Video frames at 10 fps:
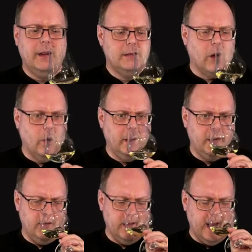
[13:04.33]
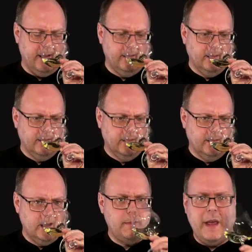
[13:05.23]
totally could do that
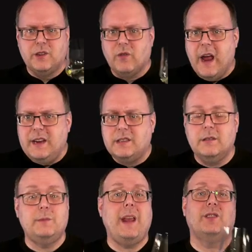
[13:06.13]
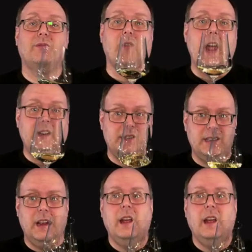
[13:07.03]
spanish rice spanish rice